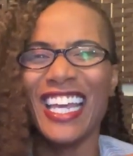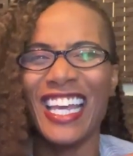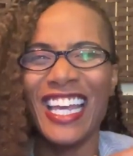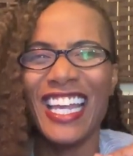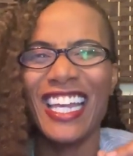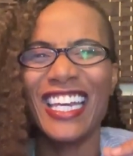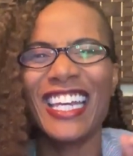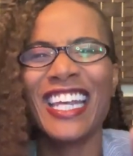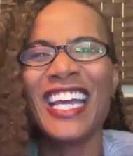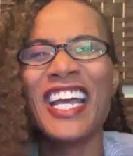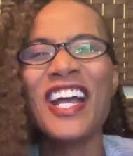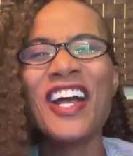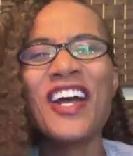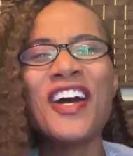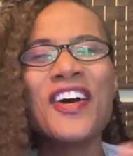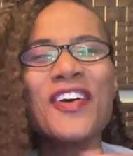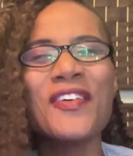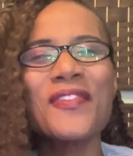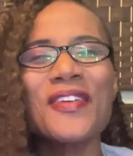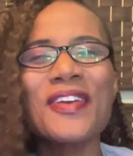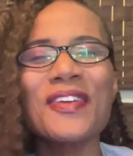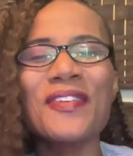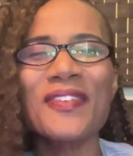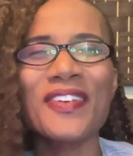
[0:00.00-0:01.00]
And
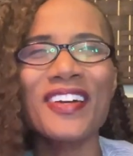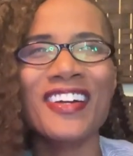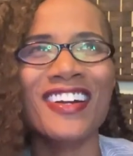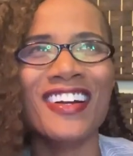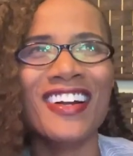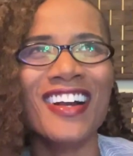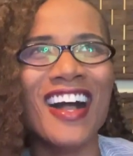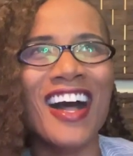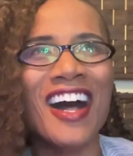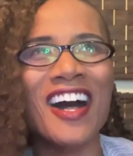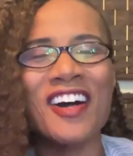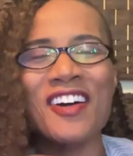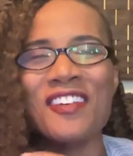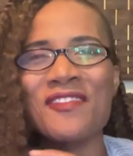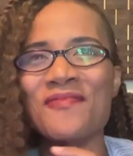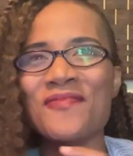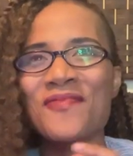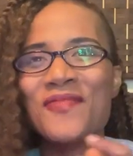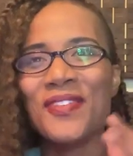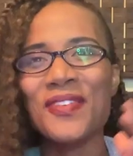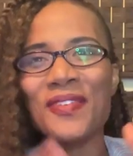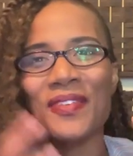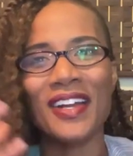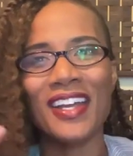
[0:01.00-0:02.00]
we
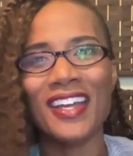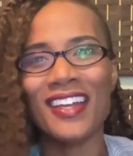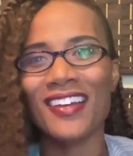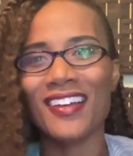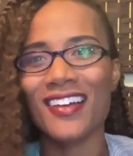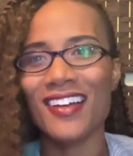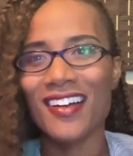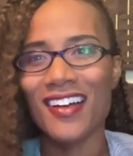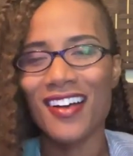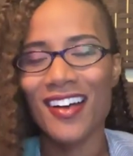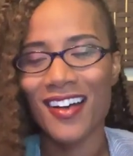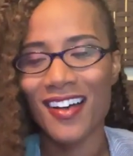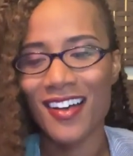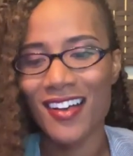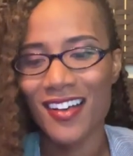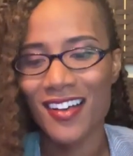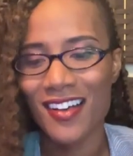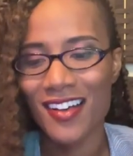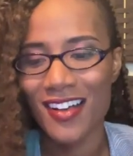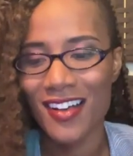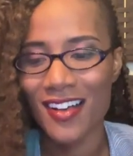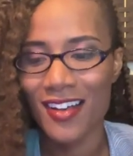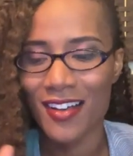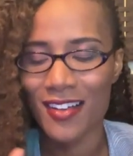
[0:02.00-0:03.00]
were in
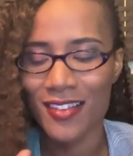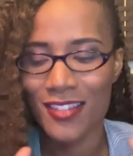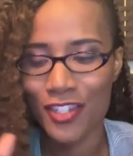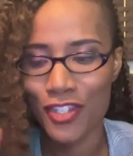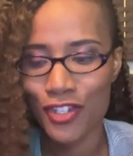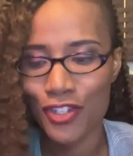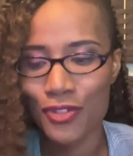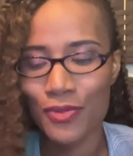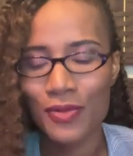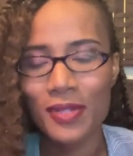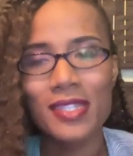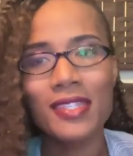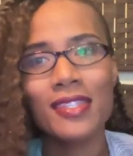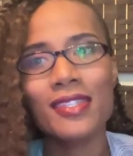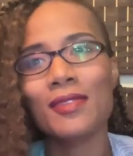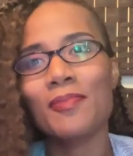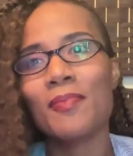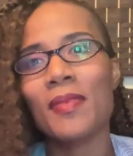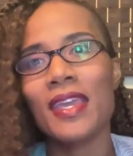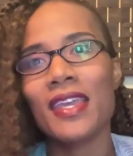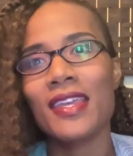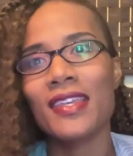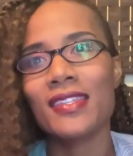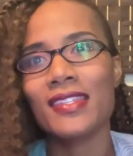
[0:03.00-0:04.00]
a shoot
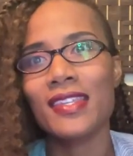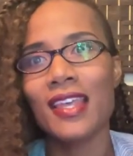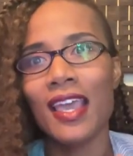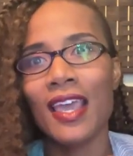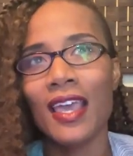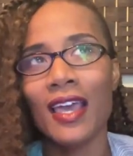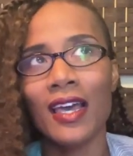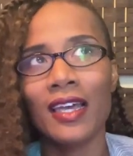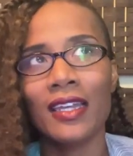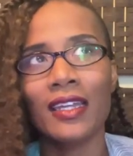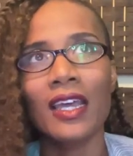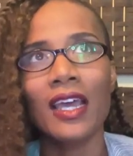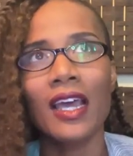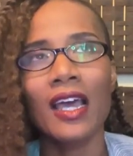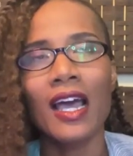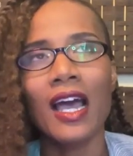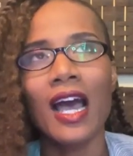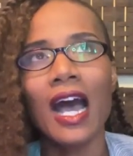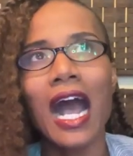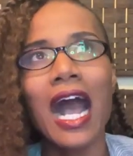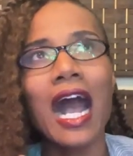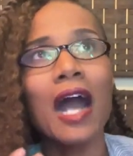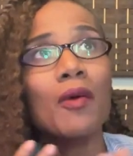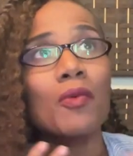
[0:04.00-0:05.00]
space, and
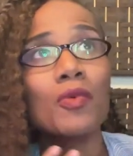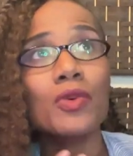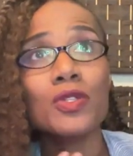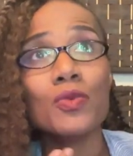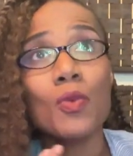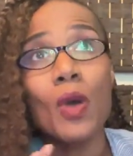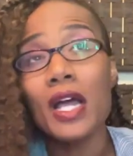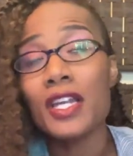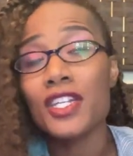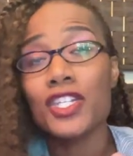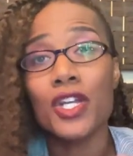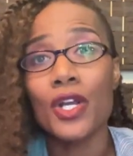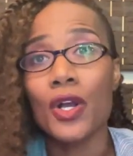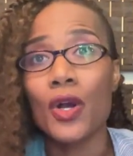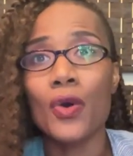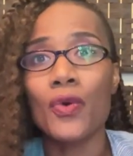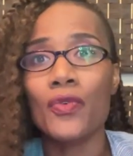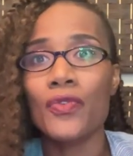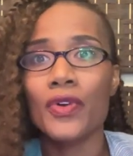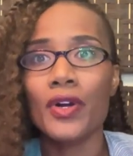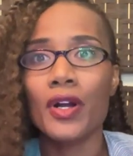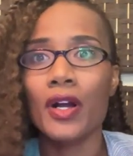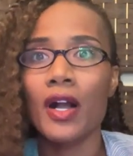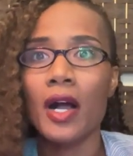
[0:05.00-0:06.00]
I was watching
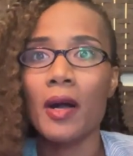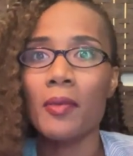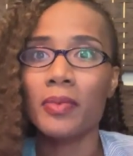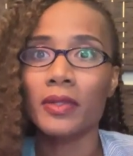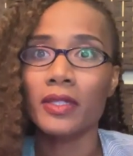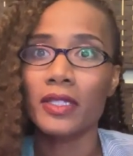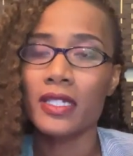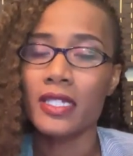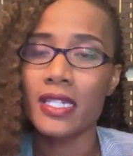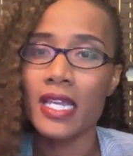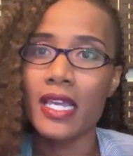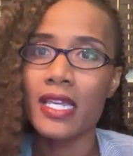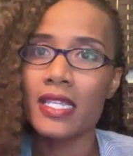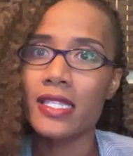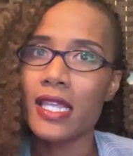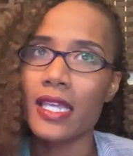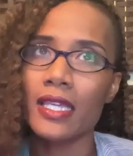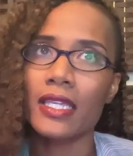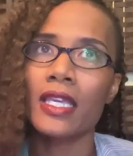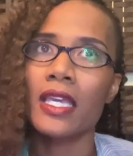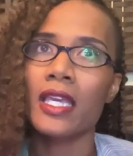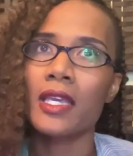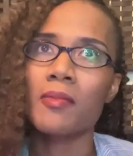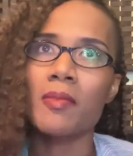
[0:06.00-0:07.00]
over a couple of days,
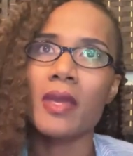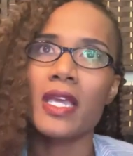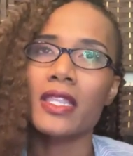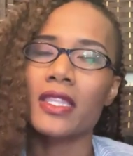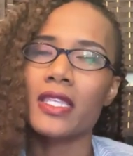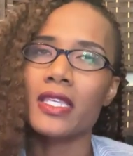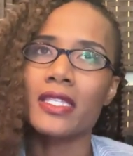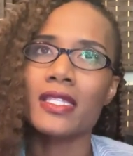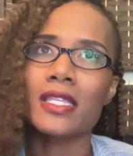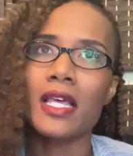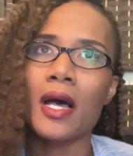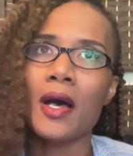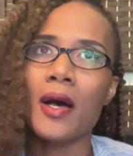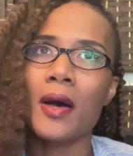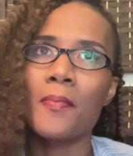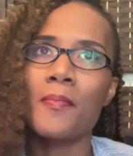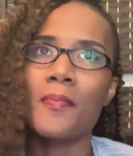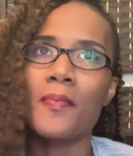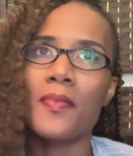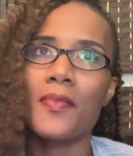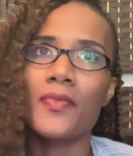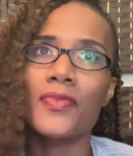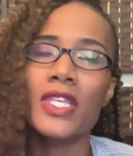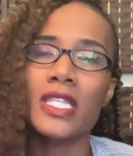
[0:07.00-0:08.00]
like King make these
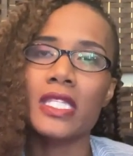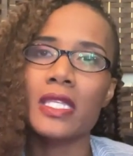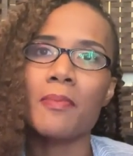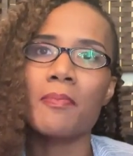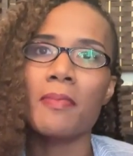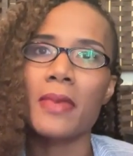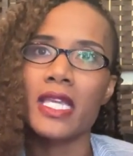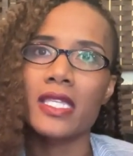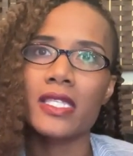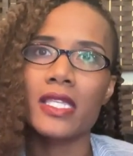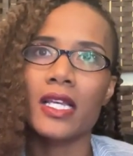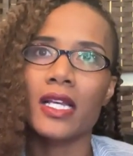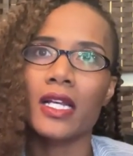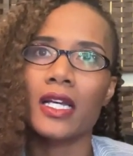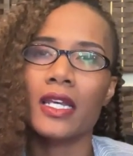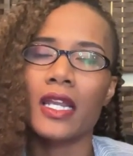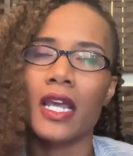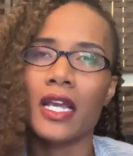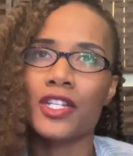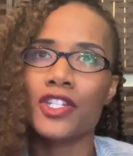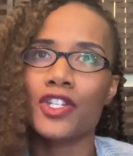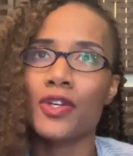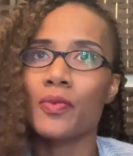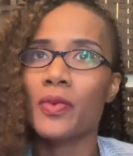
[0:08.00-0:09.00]
this amazing
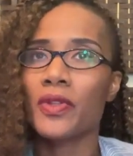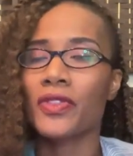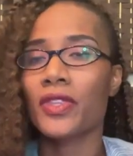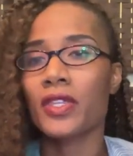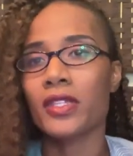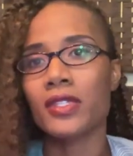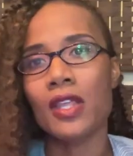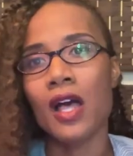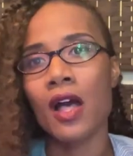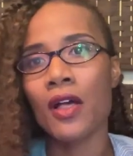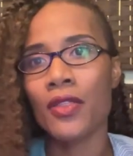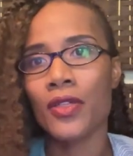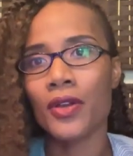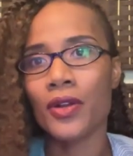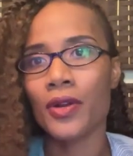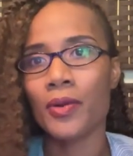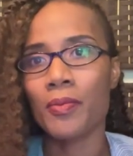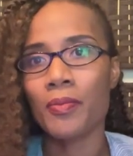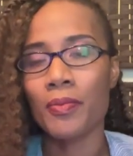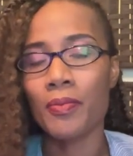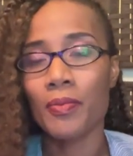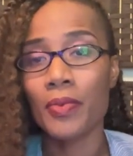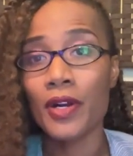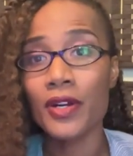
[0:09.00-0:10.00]
connection with this
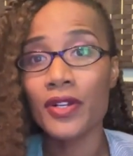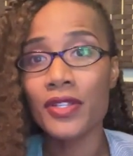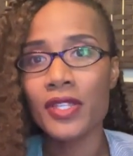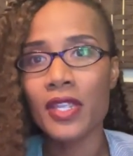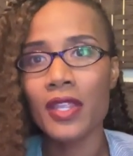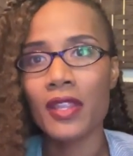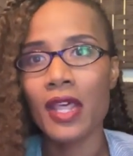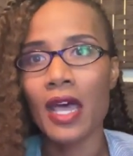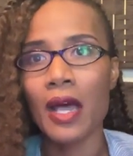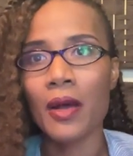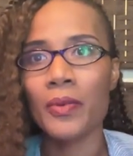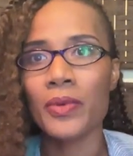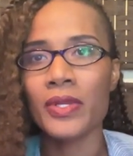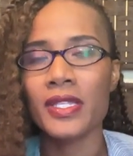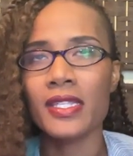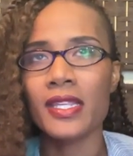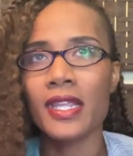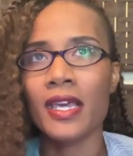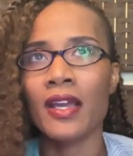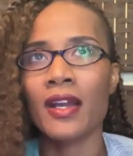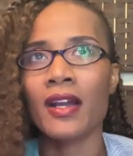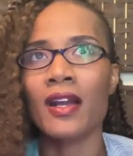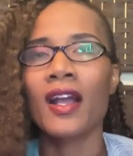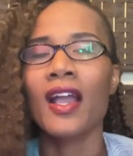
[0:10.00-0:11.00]
other person that was
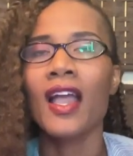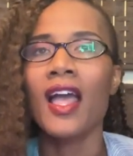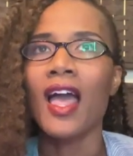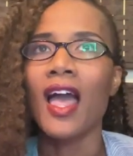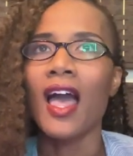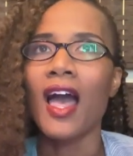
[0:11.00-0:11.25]
there,